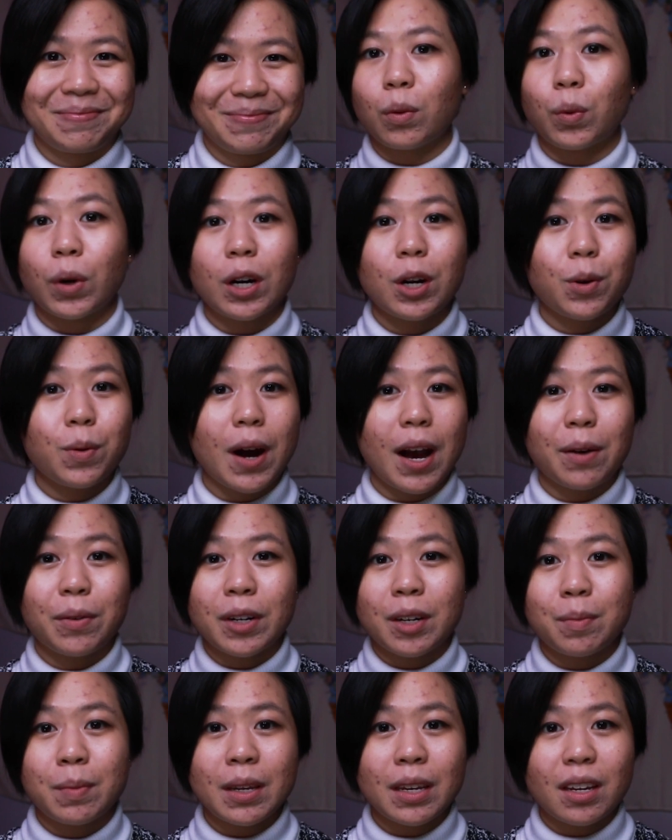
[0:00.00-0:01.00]
Where do I want
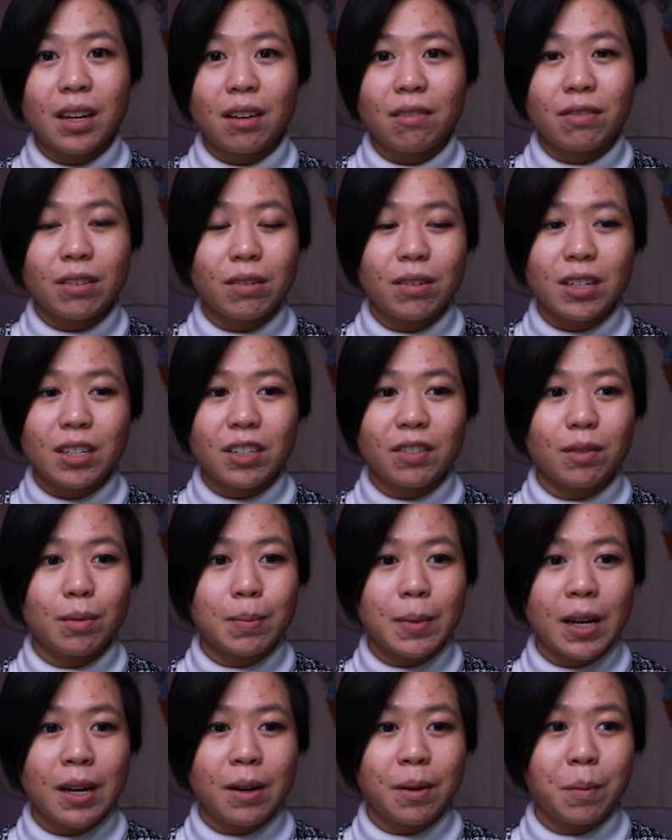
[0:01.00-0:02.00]
to be a few years from
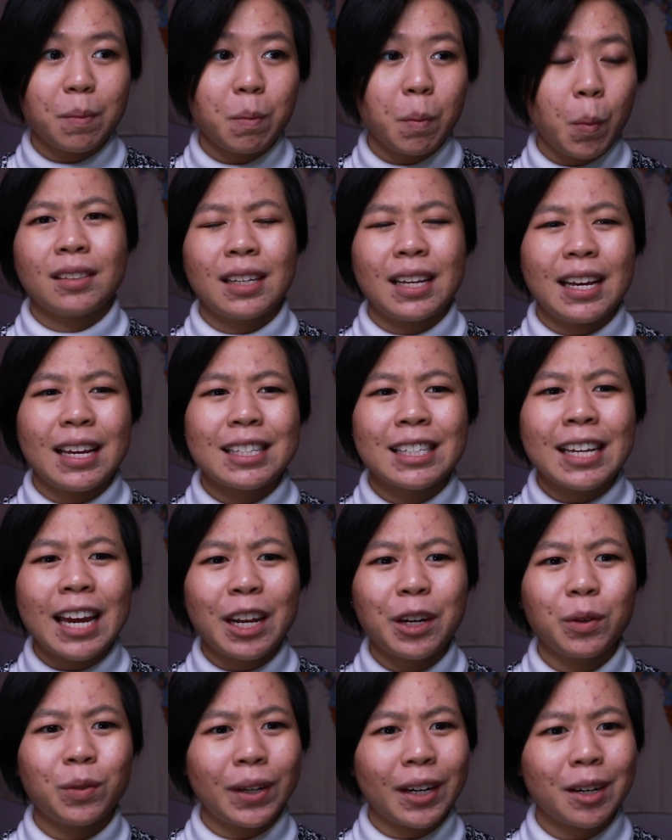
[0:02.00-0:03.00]
now? It's
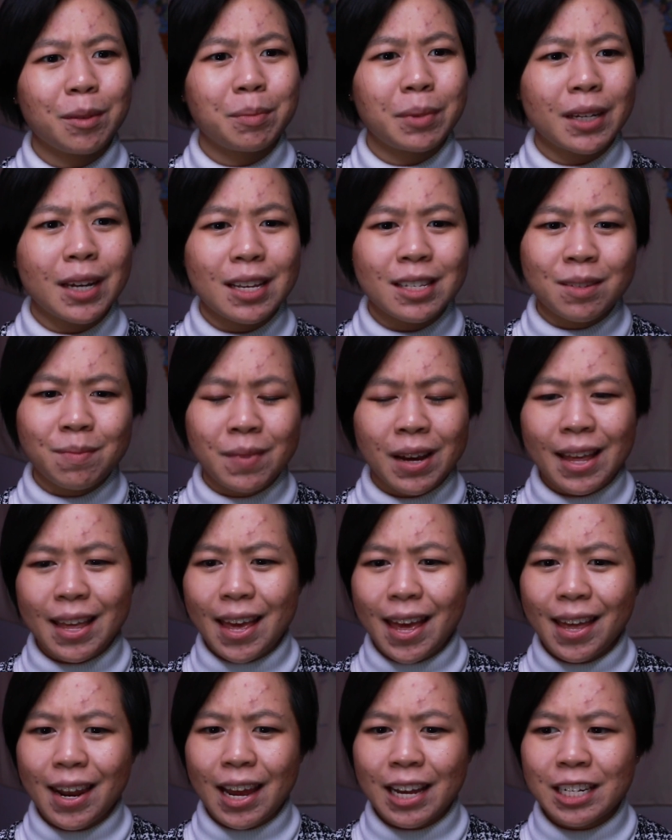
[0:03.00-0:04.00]
kind of weird because in my
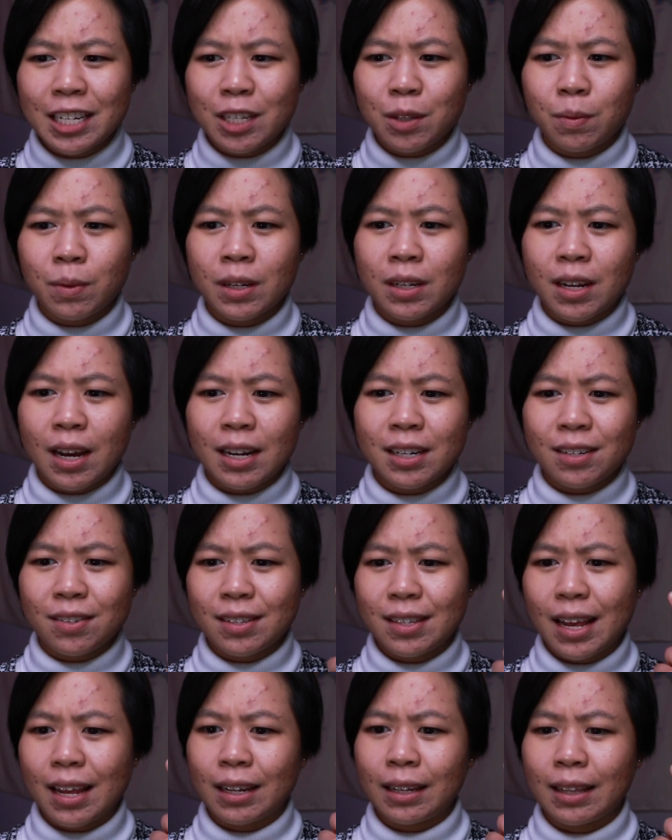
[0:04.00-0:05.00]
head I just
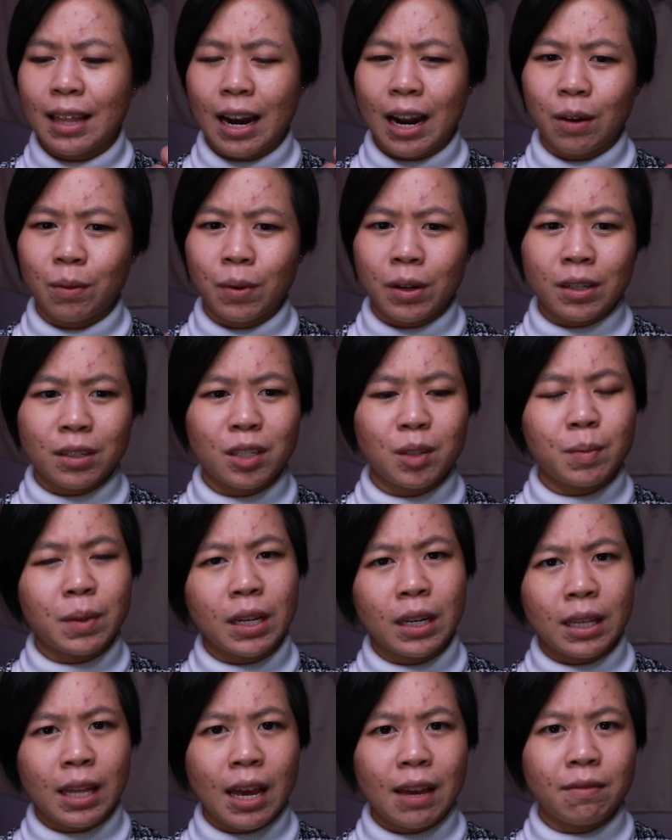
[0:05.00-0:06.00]
said that I wanted to be
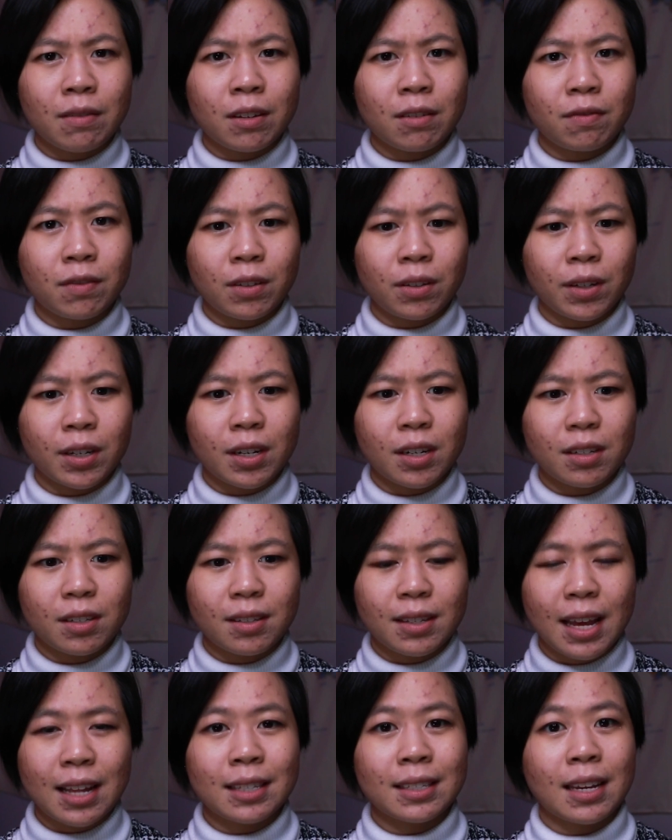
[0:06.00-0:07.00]
alive in a few years,
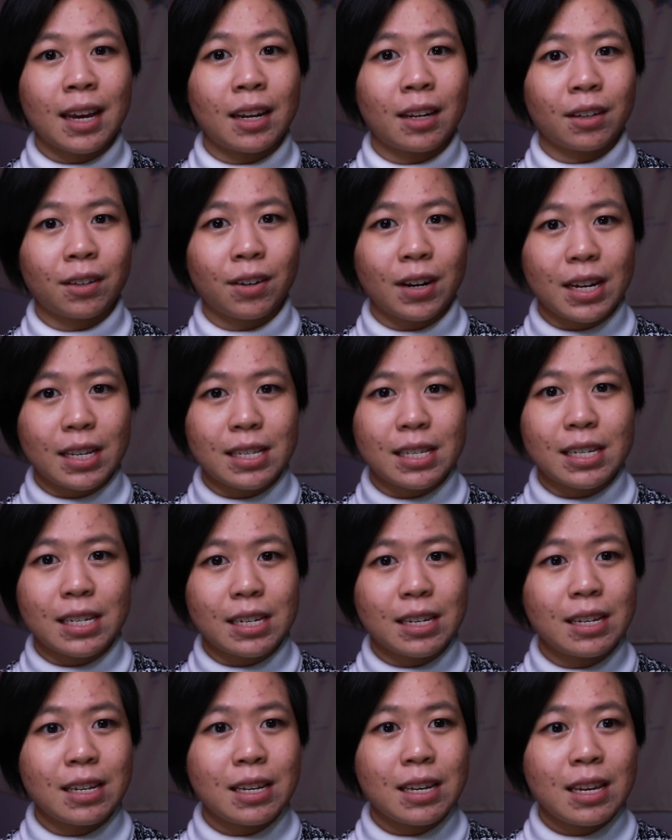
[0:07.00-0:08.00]
and that's kind of
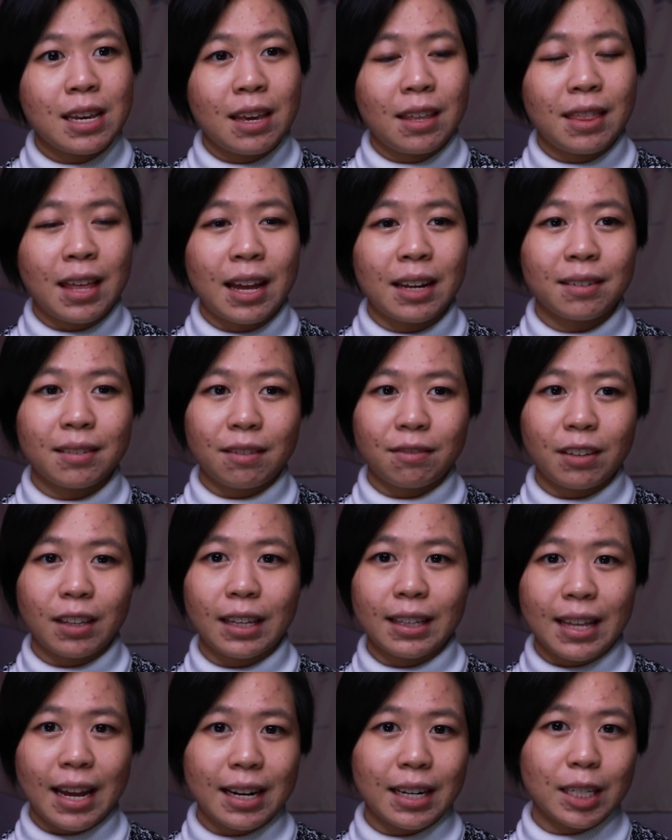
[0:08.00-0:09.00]
crazy. I feel
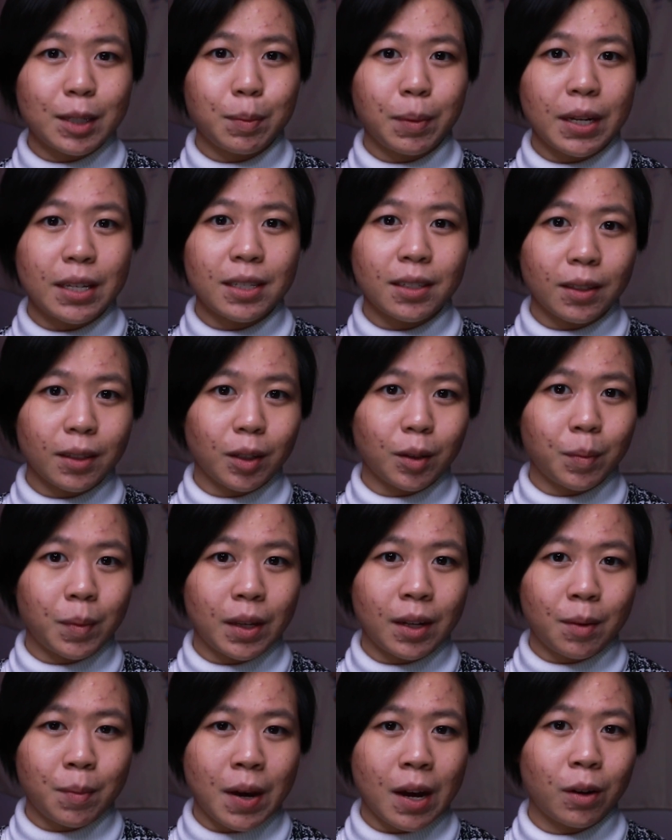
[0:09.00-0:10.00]
like that explains a little
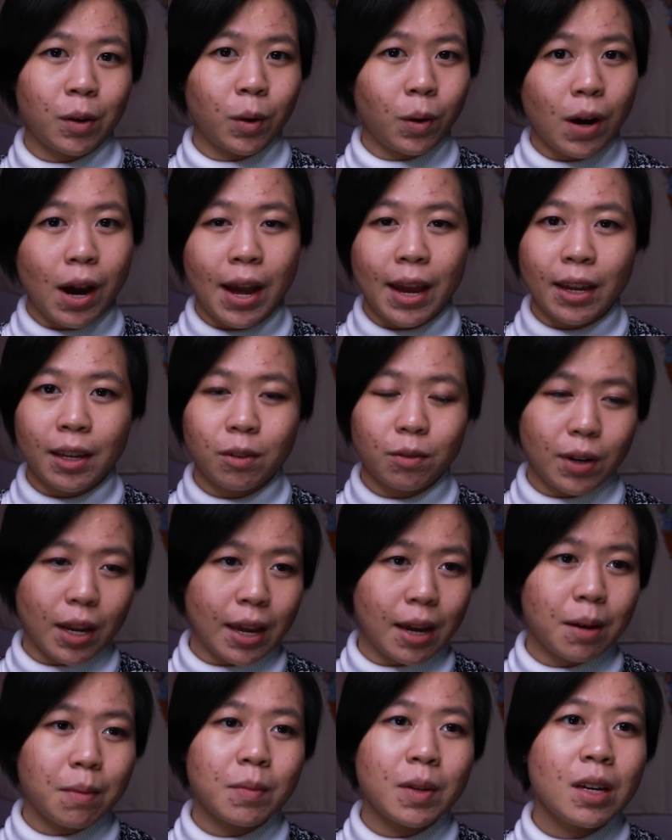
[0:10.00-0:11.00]
bit about who I
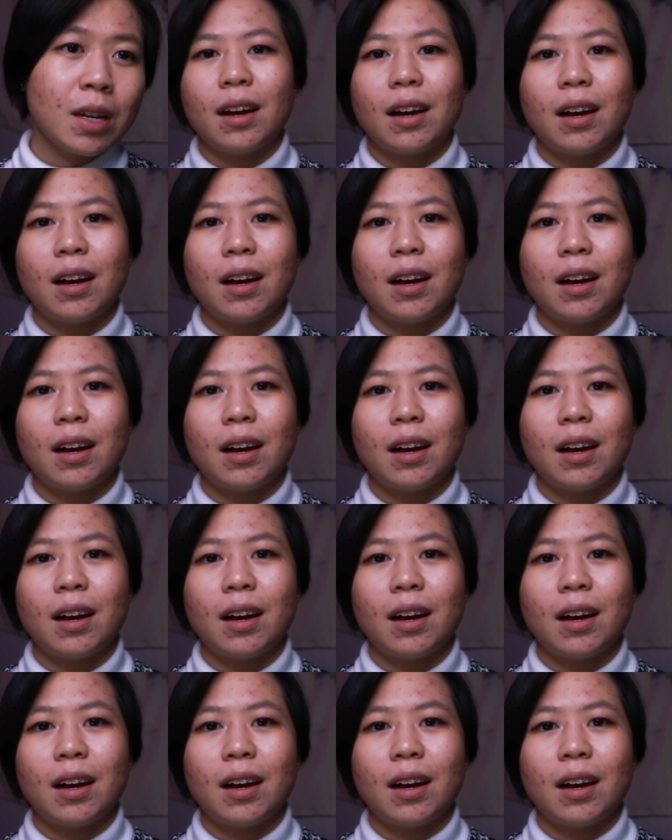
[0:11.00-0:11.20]
am.